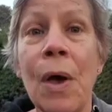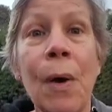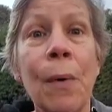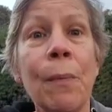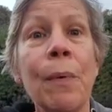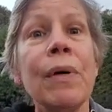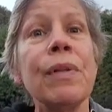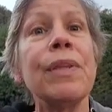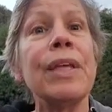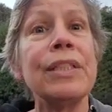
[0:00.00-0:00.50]

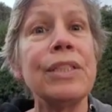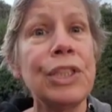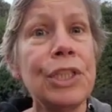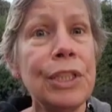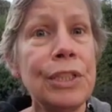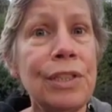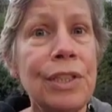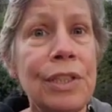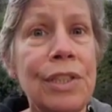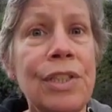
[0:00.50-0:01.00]
Well, that's
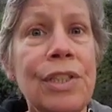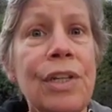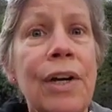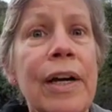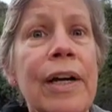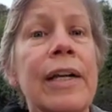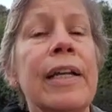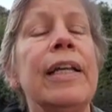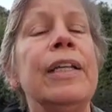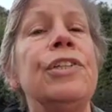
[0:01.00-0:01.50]
just the
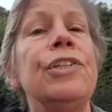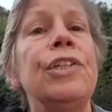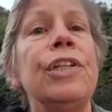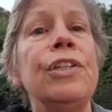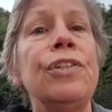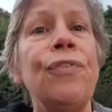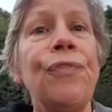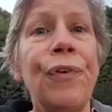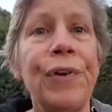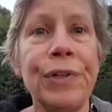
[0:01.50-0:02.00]
start. It's
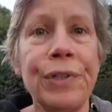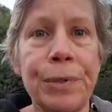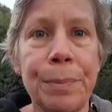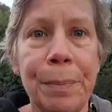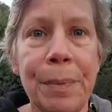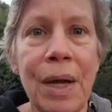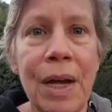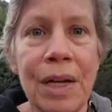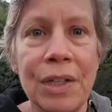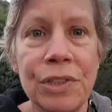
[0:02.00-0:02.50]
just first
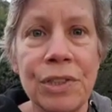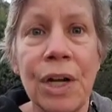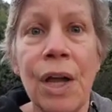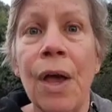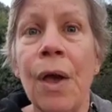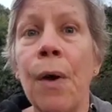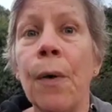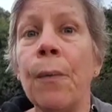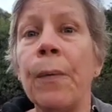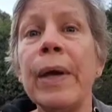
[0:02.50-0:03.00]
blush.
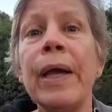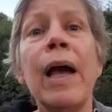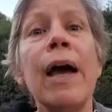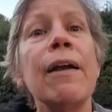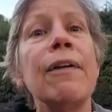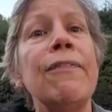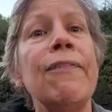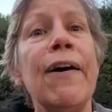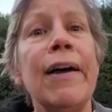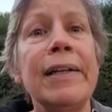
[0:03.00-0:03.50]
We got
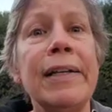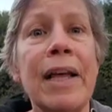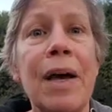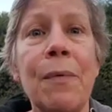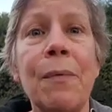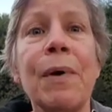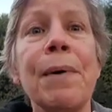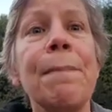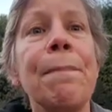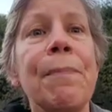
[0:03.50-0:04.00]
to find
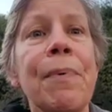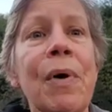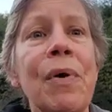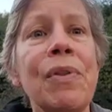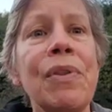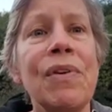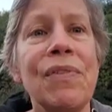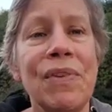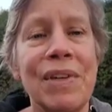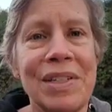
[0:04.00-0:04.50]
out what
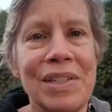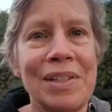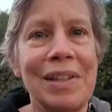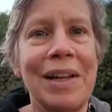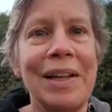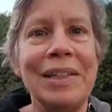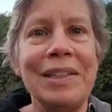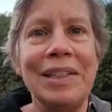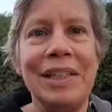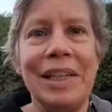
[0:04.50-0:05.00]
both of us
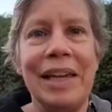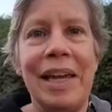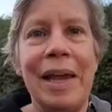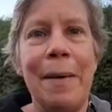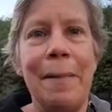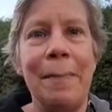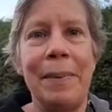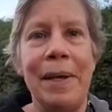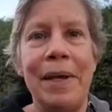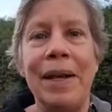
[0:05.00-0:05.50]
like to
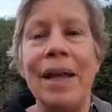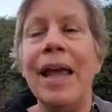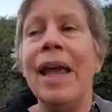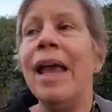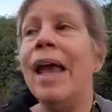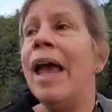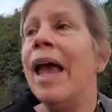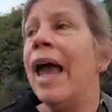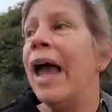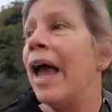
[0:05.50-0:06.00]
camp in.
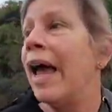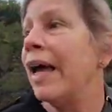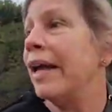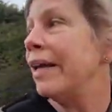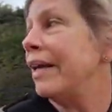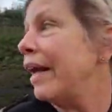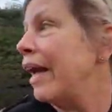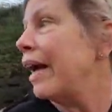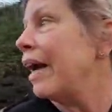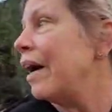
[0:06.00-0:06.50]

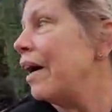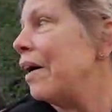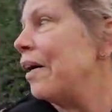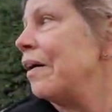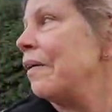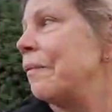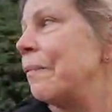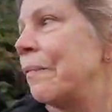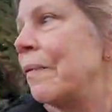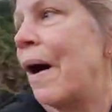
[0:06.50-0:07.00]
Anyhow,
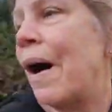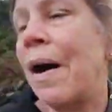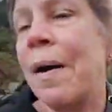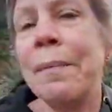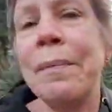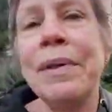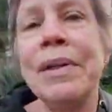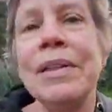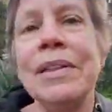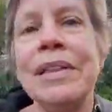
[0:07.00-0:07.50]

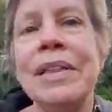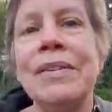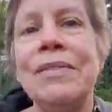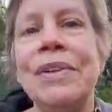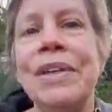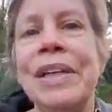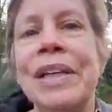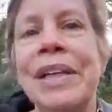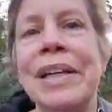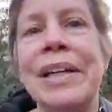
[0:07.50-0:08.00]
I'm going to leave
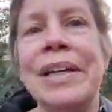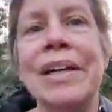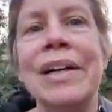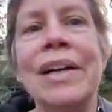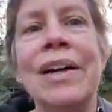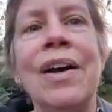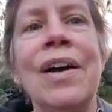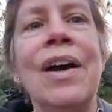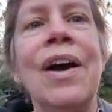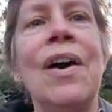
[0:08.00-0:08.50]
you here.
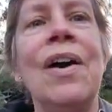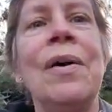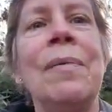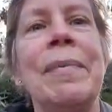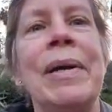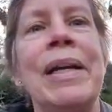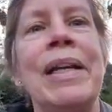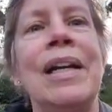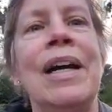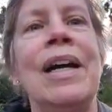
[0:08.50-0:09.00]
Oh
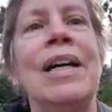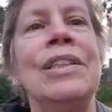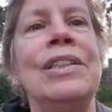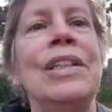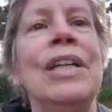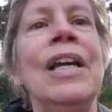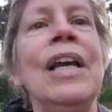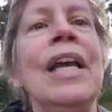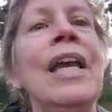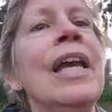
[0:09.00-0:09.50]
my gosh.
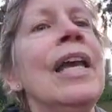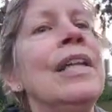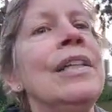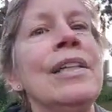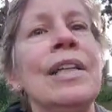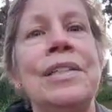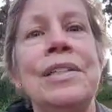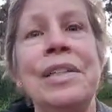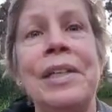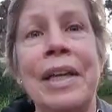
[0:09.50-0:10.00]

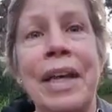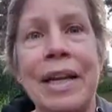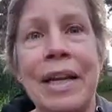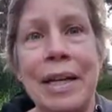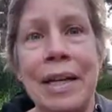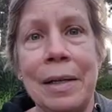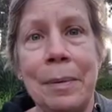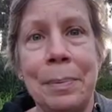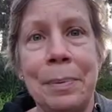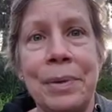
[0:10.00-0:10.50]
Doesn't get
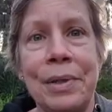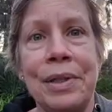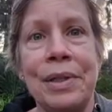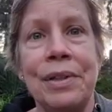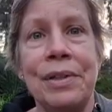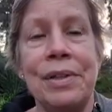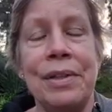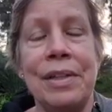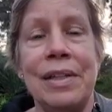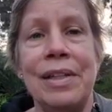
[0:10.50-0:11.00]
any
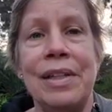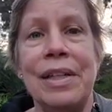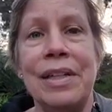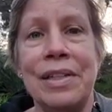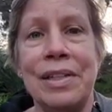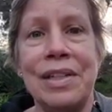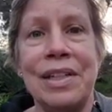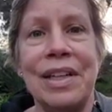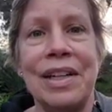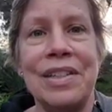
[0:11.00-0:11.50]
prettier than
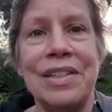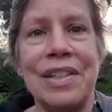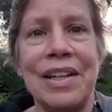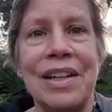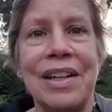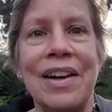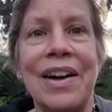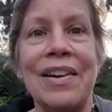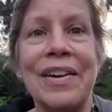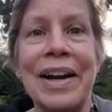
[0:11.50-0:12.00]
this, does
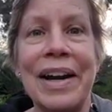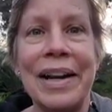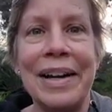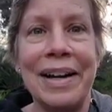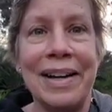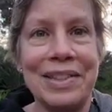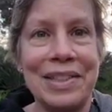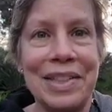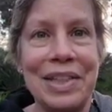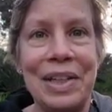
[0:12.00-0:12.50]
it? All right.
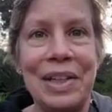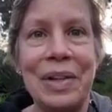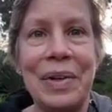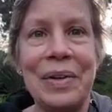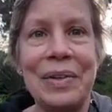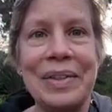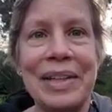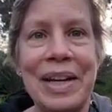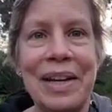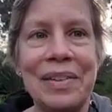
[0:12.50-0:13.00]
I'll see you
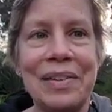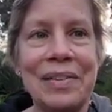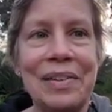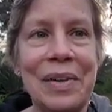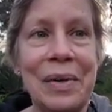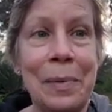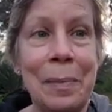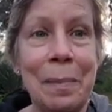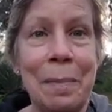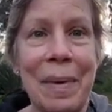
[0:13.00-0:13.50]
all down the
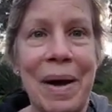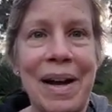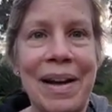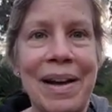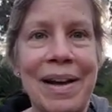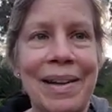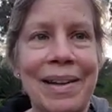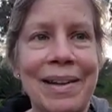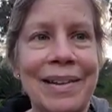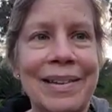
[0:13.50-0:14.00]
road.
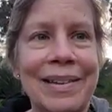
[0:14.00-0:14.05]
Bye.